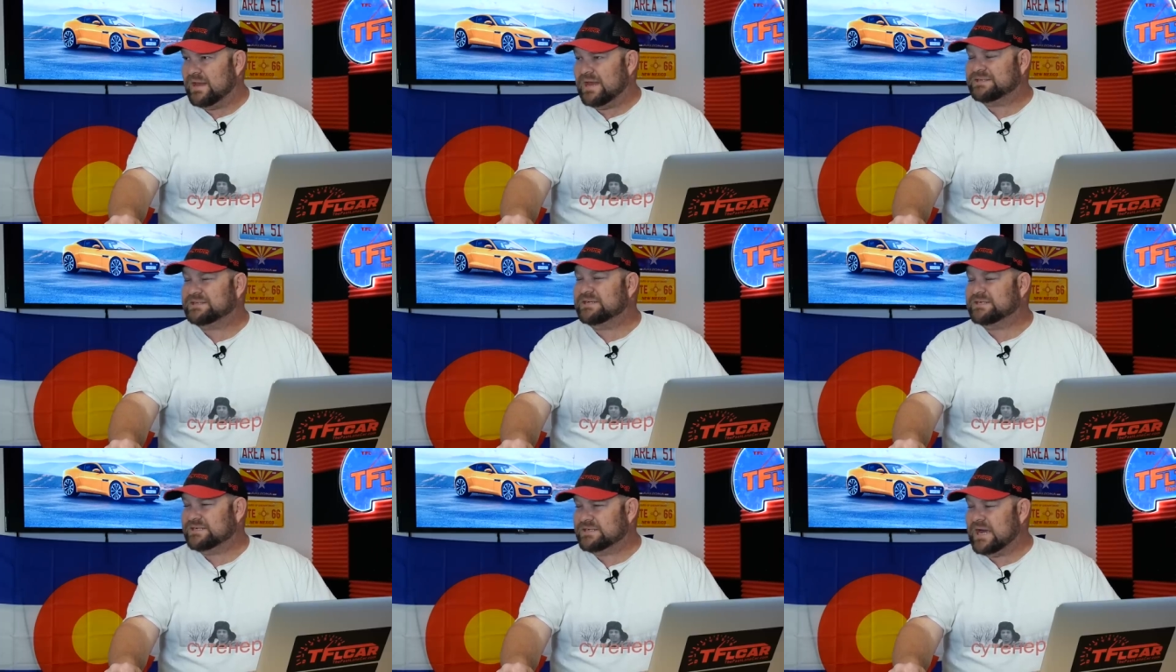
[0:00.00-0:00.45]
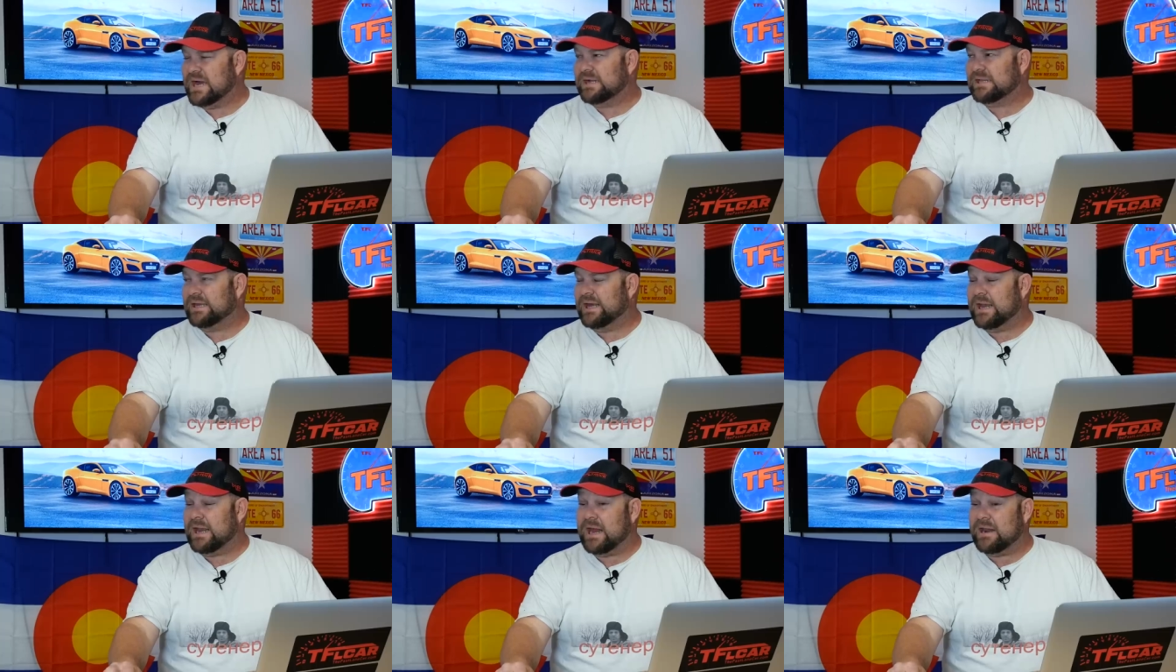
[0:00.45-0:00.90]
That's
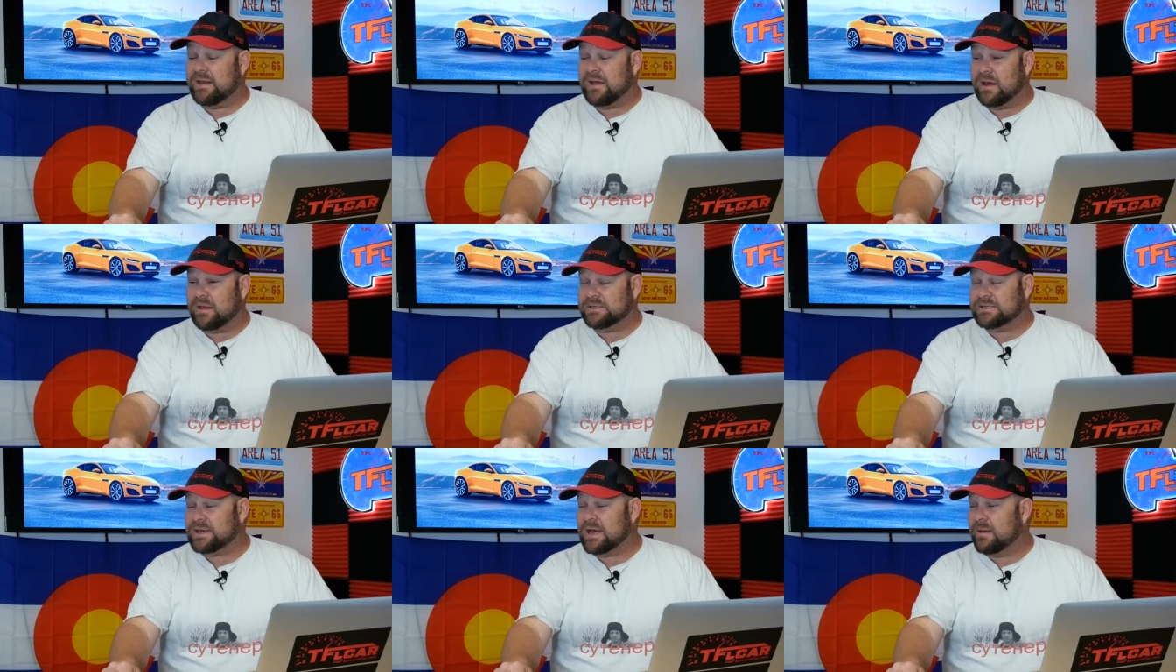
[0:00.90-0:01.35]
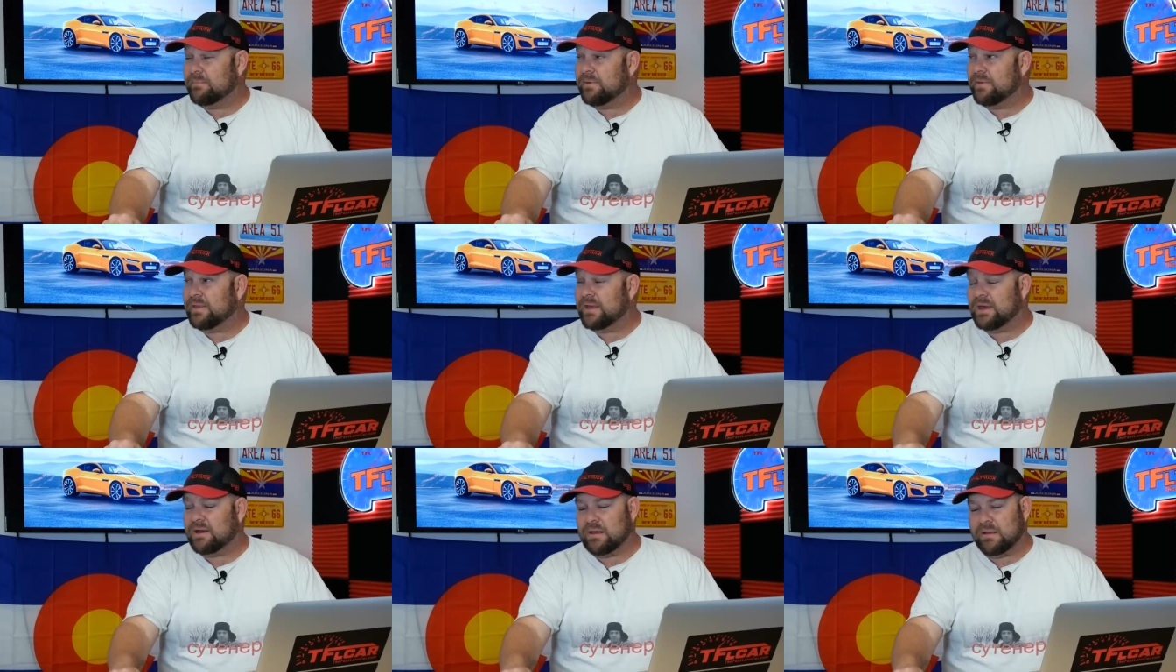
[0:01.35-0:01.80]
exactly it. And on top
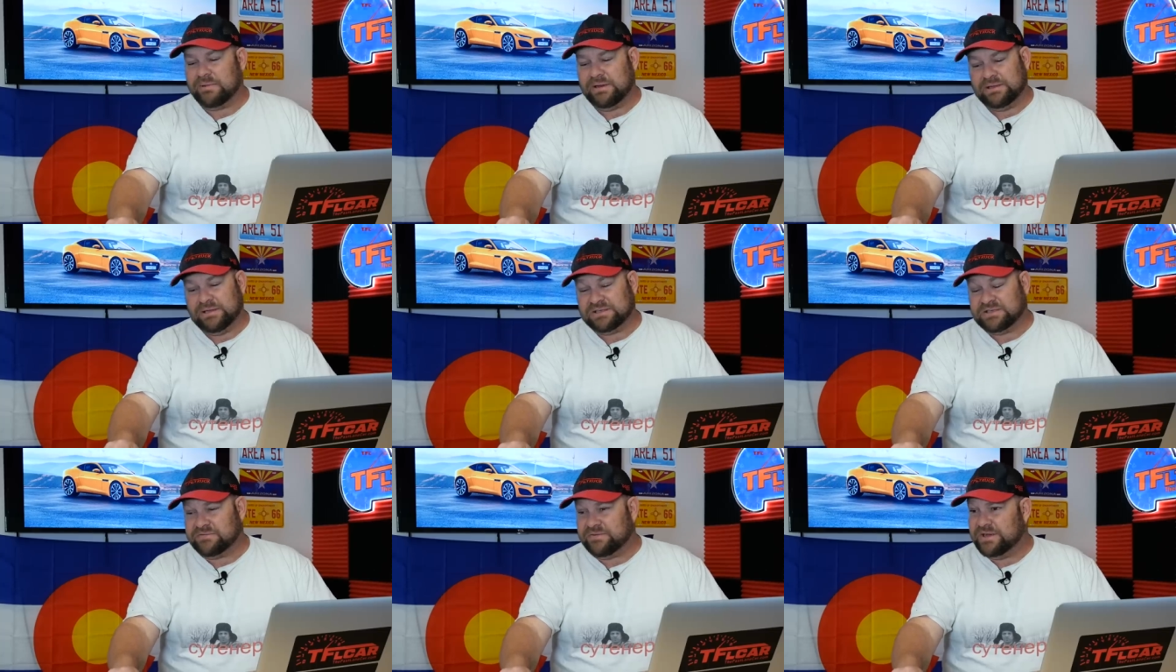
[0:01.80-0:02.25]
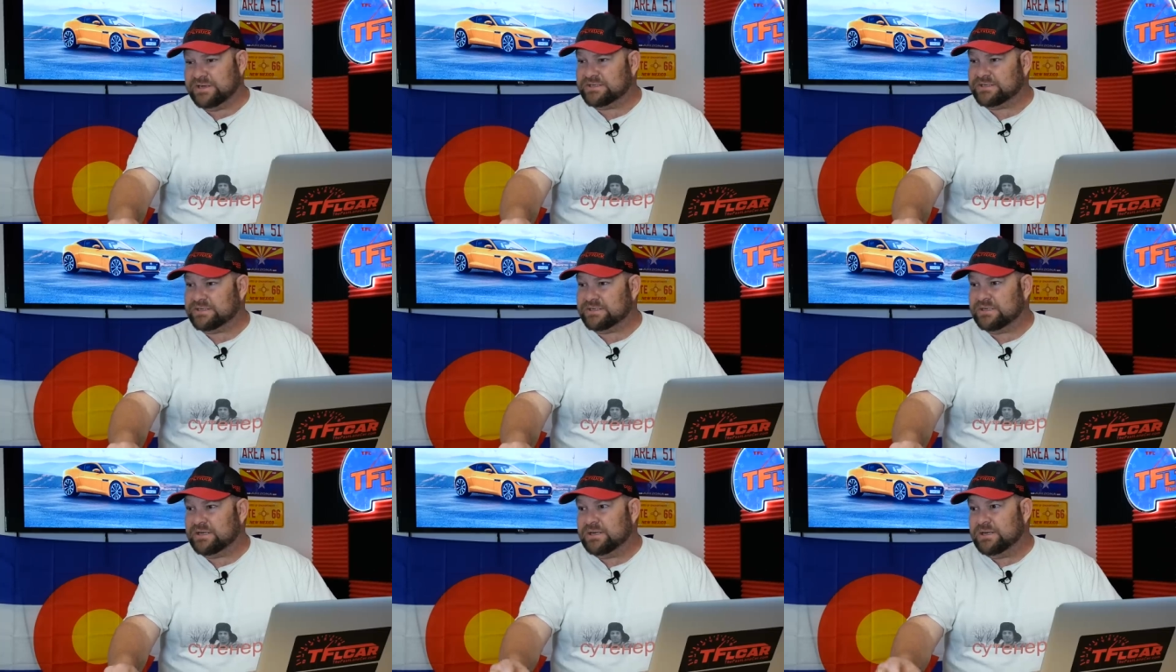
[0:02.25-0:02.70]
of that, I mean, let's
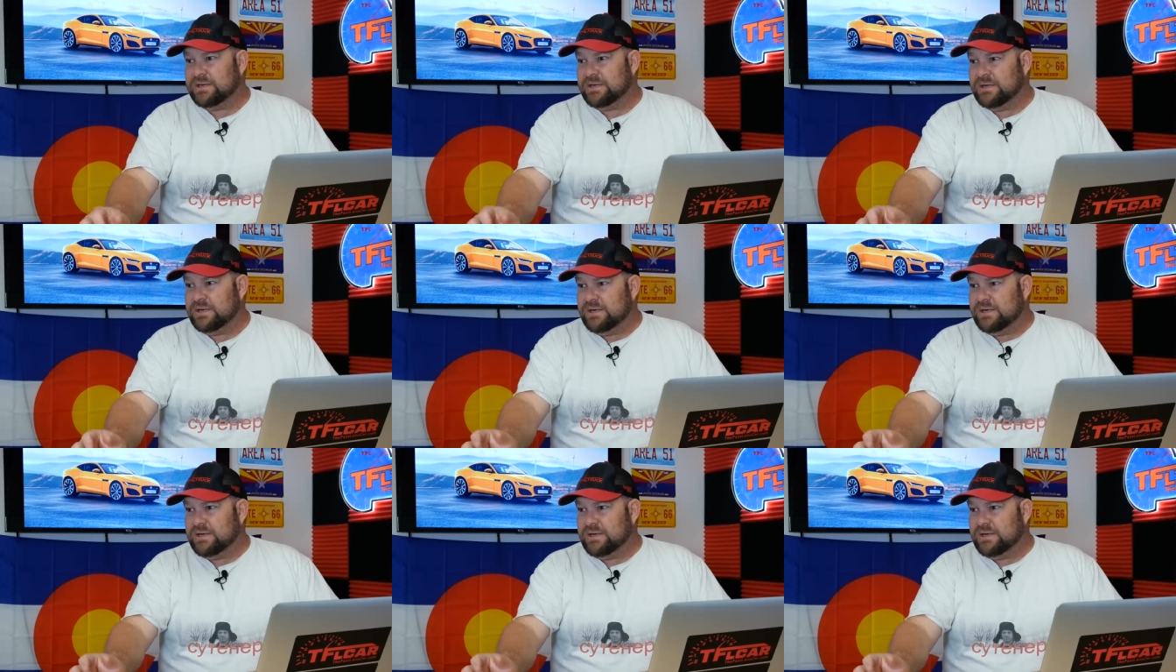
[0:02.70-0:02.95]
face it.